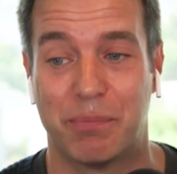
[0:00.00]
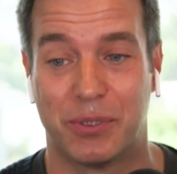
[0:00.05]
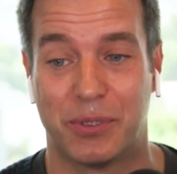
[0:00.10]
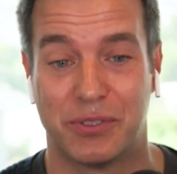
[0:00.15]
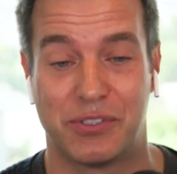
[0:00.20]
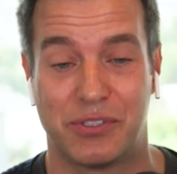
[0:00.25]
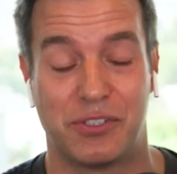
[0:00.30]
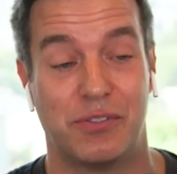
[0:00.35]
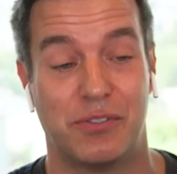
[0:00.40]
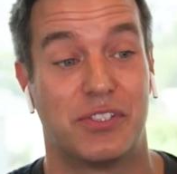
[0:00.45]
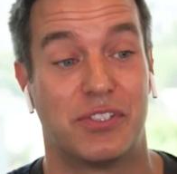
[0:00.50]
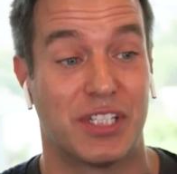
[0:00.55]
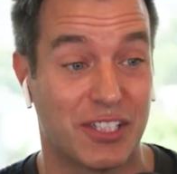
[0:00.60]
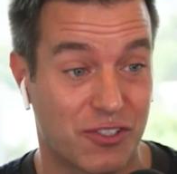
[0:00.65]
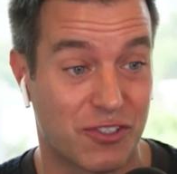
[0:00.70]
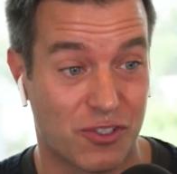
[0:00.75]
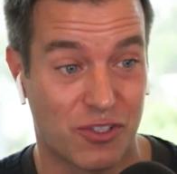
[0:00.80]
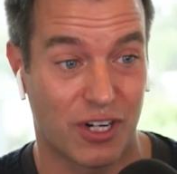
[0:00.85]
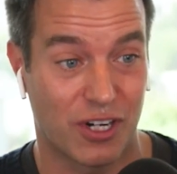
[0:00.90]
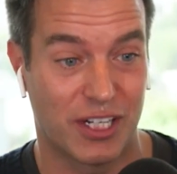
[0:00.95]
to
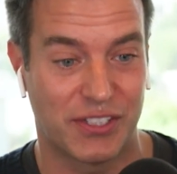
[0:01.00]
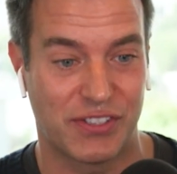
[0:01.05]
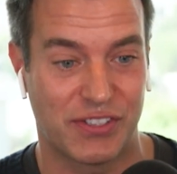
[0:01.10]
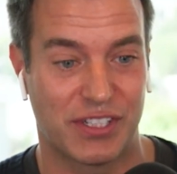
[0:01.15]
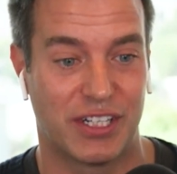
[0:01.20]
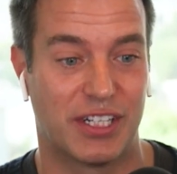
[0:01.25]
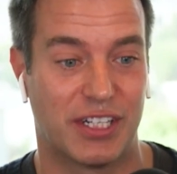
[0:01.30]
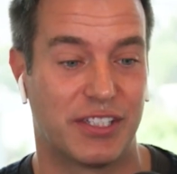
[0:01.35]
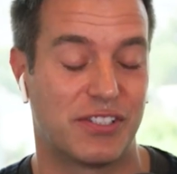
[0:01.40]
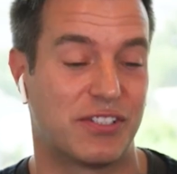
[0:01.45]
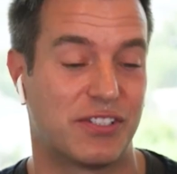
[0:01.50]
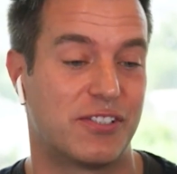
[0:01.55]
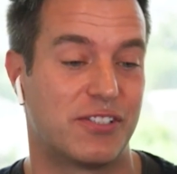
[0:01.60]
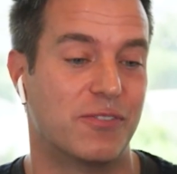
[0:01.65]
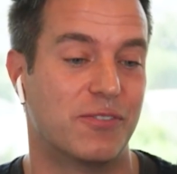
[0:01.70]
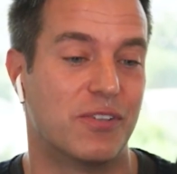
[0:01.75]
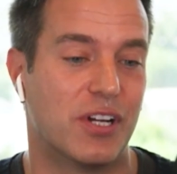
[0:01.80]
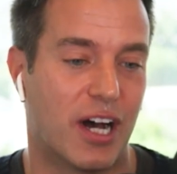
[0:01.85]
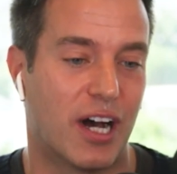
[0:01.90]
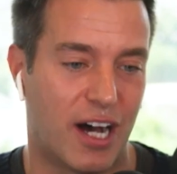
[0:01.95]
distrust us, to
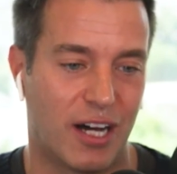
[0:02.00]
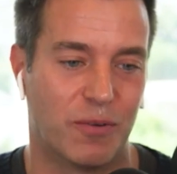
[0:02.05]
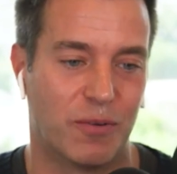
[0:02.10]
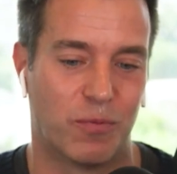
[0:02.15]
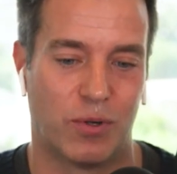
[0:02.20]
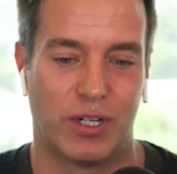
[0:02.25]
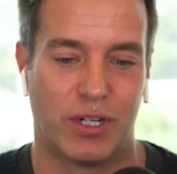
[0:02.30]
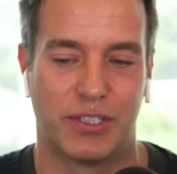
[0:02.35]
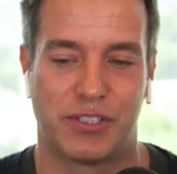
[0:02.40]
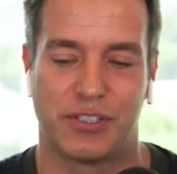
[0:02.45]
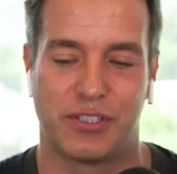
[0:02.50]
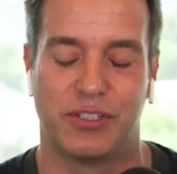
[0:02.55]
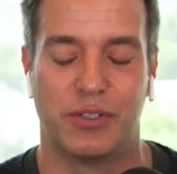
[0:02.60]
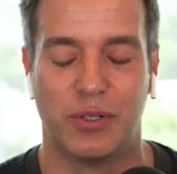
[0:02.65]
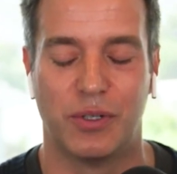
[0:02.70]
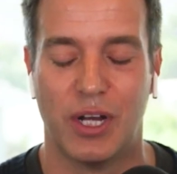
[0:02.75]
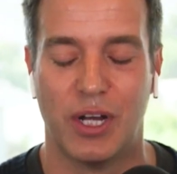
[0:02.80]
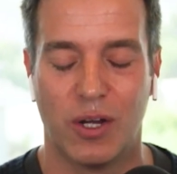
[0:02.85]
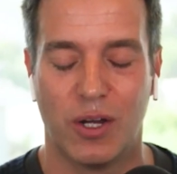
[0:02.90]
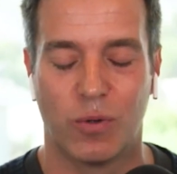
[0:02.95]
not want to
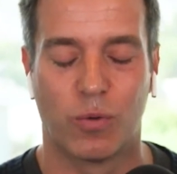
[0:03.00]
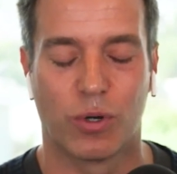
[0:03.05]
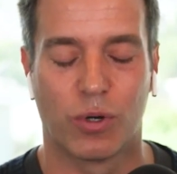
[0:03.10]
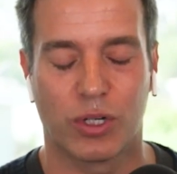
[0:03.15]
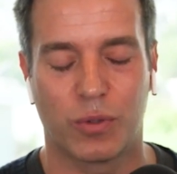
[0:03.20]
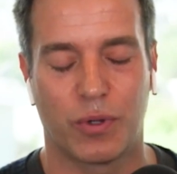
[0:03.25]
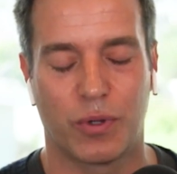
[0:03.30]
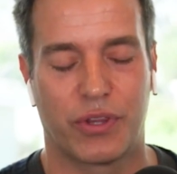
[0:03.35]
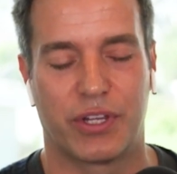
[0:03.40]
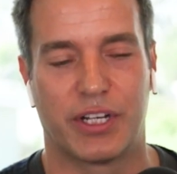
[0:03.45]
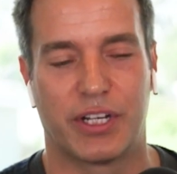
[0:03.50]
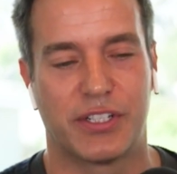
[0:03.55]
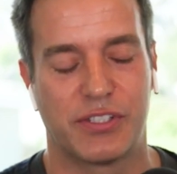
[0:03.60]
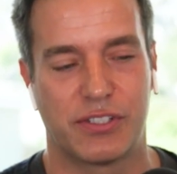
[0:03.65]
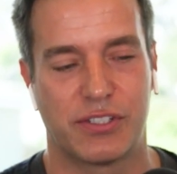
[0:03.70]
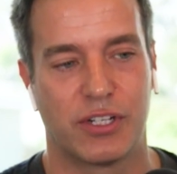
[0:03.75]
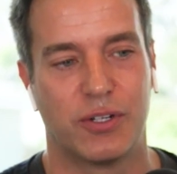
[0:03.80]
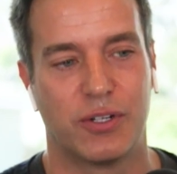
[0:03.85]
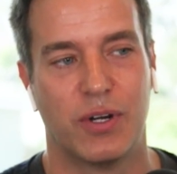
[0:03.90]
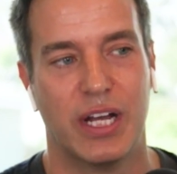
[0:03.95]
work with us.
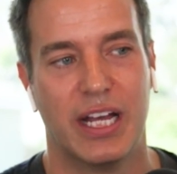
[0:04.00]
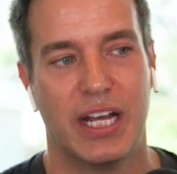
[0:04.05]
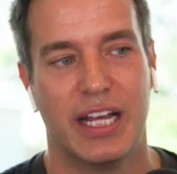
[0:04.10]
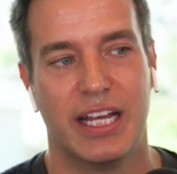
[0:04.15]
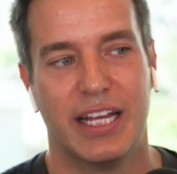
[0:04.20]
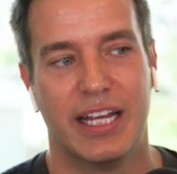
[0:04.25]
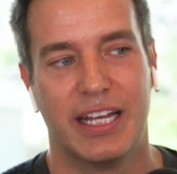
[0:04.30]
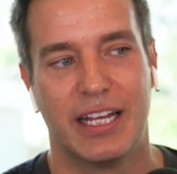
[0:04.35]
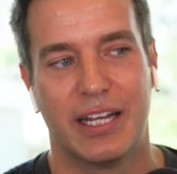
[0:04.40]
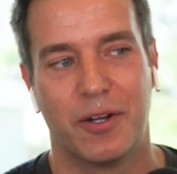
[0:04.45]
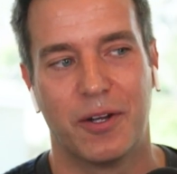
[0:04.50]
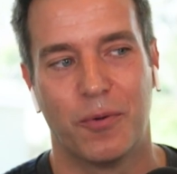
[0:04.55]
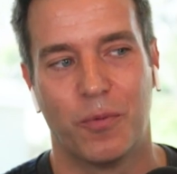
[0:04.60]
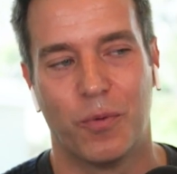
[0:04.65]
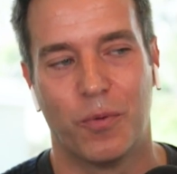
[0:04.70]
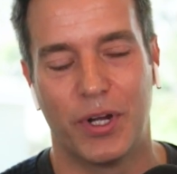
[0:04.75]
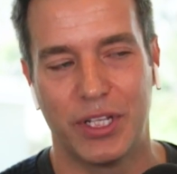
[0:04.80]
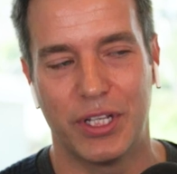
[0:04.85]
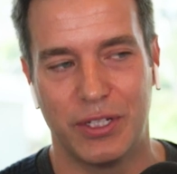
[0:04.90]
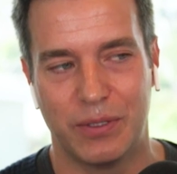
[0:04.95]
So
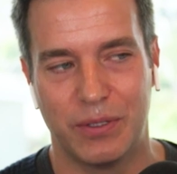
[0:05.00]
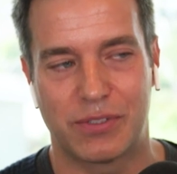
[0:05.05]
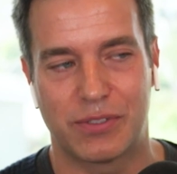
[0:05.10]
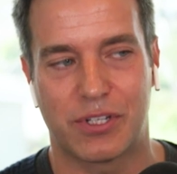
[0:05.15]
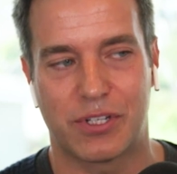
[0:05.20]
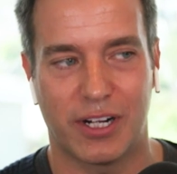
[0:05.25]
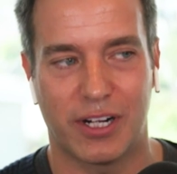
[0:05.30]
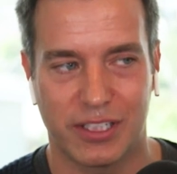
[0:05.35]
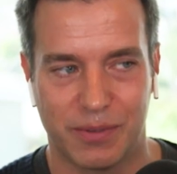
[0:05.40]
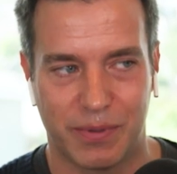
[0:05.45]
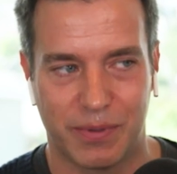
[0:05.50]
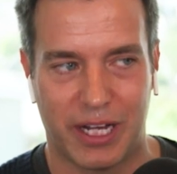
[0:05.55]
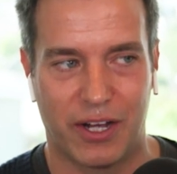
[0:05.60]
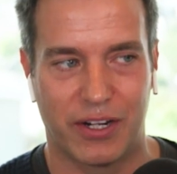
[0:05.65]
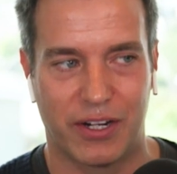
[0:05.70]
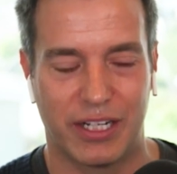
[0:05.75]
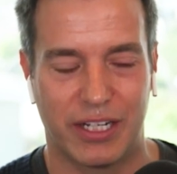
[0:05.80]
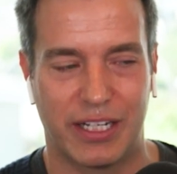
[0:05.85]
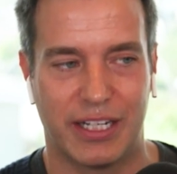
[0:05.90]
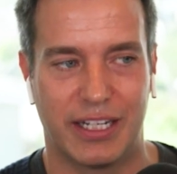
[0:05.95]
what you talked
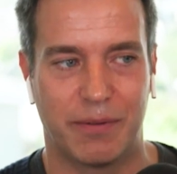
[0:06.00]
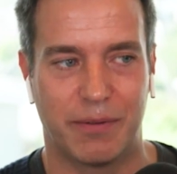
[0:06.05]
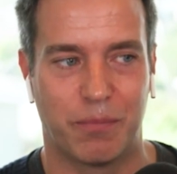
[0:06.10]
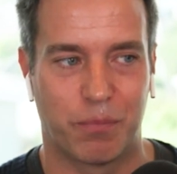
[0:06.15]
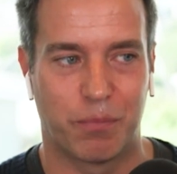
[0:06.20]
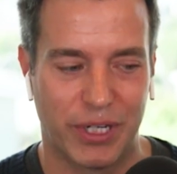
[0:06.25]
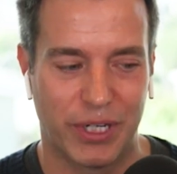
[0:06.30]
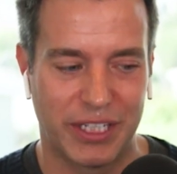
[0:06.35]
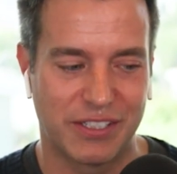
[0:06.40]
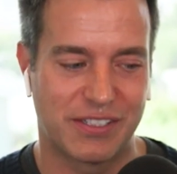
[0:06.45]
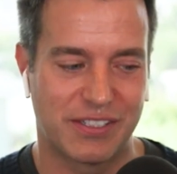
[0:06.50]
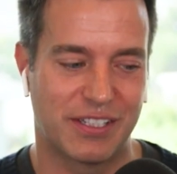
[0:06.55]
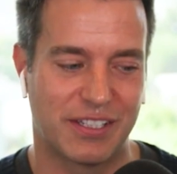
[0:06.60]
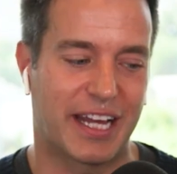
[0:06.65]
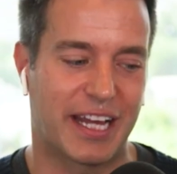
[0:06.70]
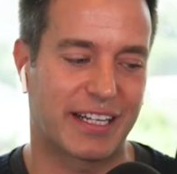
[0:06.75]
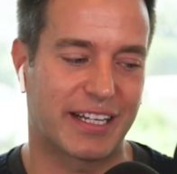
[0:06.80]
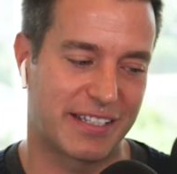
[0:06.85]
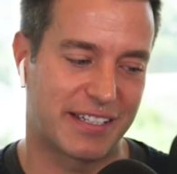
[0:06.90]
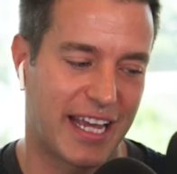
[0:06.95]
about brings the
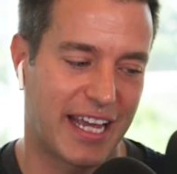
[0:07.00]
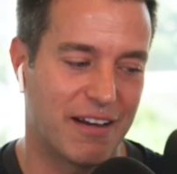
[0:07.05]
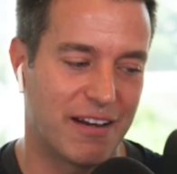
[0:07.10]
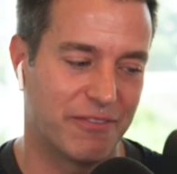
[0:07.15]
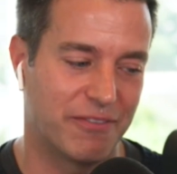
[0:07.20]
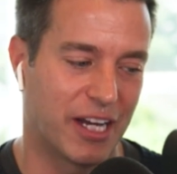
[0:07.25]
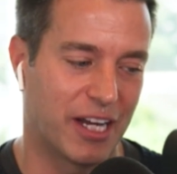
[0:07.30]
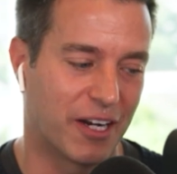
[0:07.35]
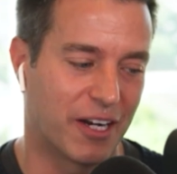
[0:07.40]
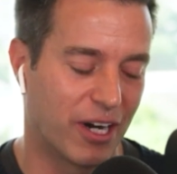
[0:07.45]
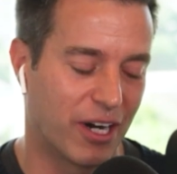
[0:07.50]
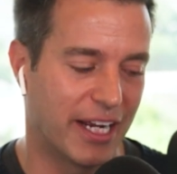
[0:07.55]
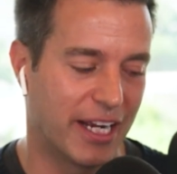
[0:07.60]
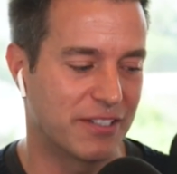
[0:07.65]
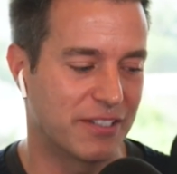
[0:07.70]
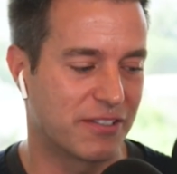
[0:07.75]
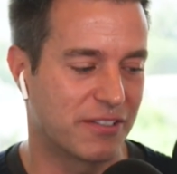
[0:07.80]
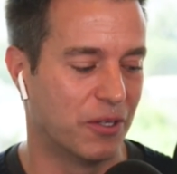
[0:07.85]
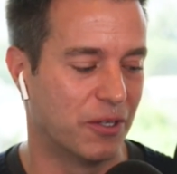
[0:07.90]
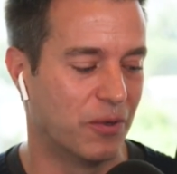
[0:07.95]
next caveat, right?
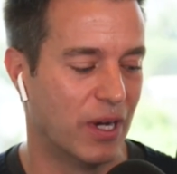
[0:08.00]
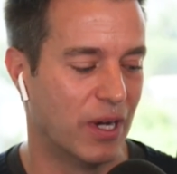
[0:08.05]
So